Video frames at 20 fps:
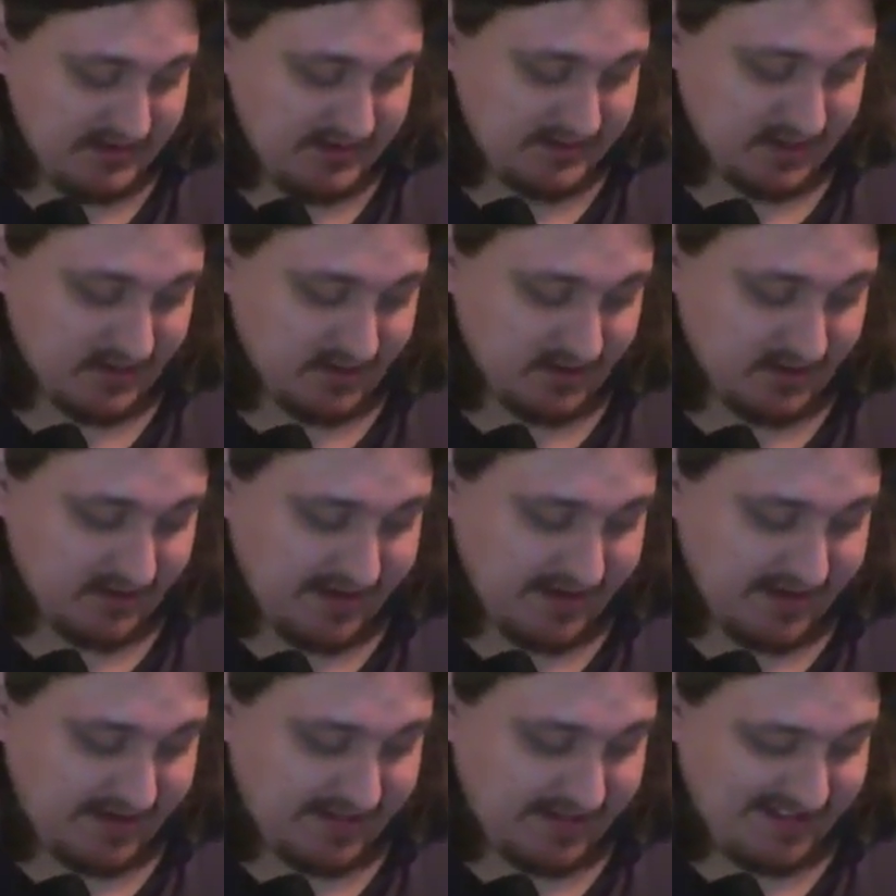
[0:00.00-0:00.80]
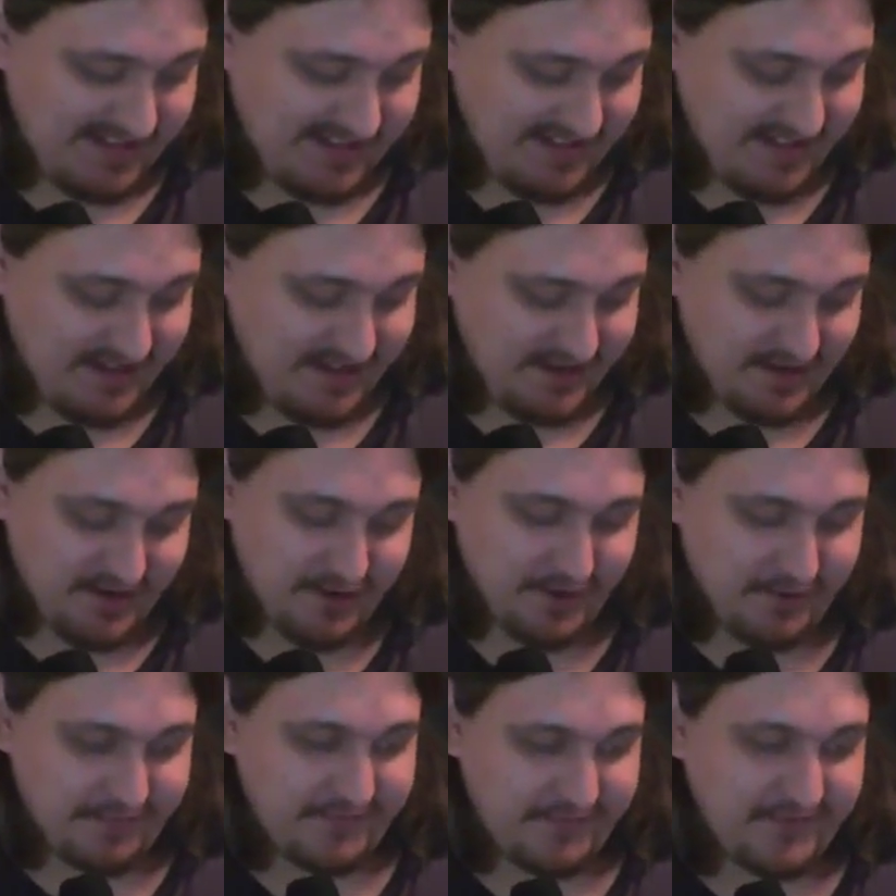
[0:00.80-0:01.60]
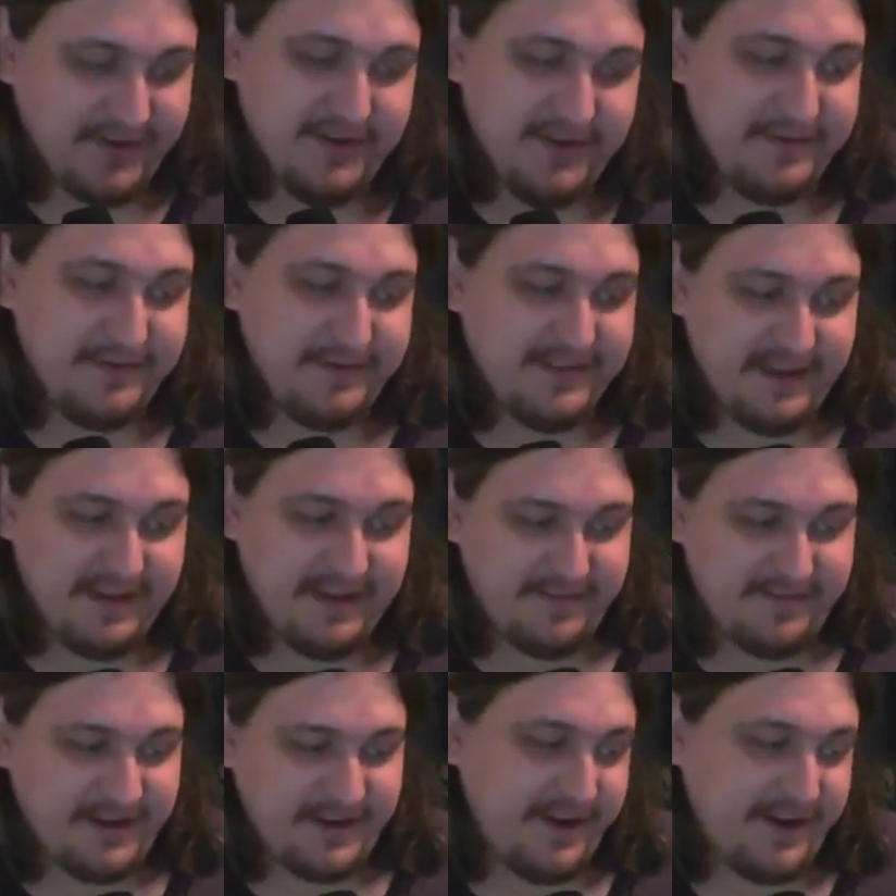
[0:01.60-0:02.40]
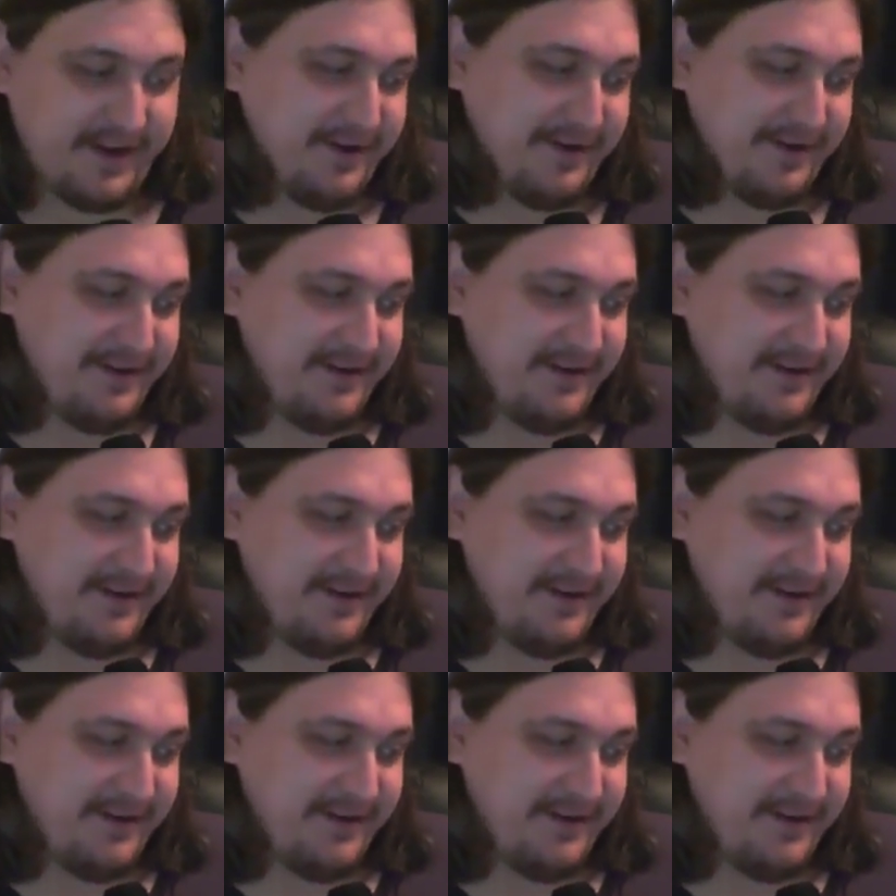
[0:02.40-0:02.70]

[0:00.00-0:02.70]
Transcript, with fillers: So I clearly hit a nerve with that video.